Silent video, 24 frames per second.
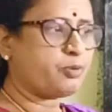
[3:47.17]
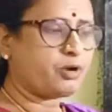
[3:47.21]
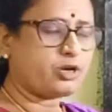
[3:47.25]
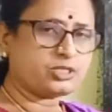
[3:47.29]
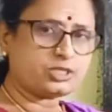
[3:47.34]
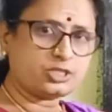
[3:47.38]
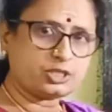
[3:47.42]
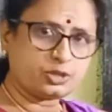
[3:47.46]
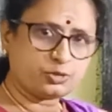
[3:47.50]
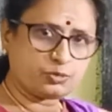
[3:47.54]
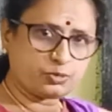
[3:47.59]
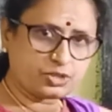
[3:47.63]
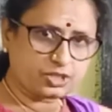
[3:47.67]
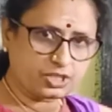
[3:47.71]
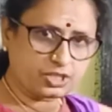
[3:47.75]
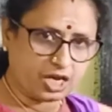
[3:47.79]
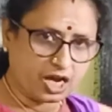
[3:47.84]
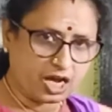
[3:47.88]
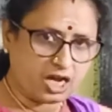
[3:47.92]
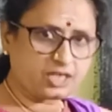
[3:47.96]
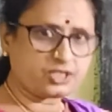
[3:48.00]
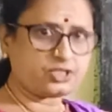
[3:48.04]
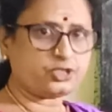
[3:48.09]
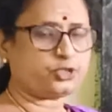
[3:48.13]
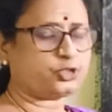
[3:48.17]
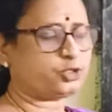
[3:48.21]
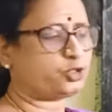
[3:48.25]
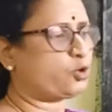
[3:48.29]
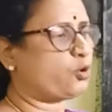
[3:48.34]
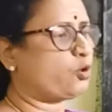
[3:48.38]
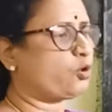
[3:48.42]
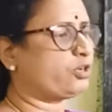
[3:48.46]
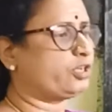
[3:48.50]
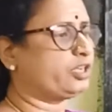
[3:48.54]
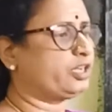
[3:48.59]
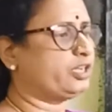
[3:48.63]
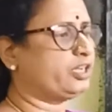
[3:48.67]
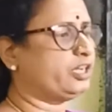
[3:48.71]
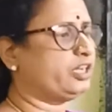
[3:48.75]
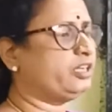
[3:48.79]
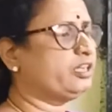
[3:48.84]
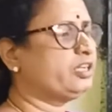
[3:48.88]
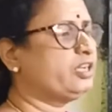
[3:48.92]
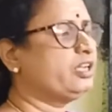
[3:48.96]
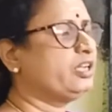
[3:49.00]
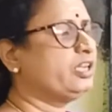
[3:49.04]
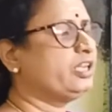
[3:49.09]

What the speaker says: positive charge stored in it,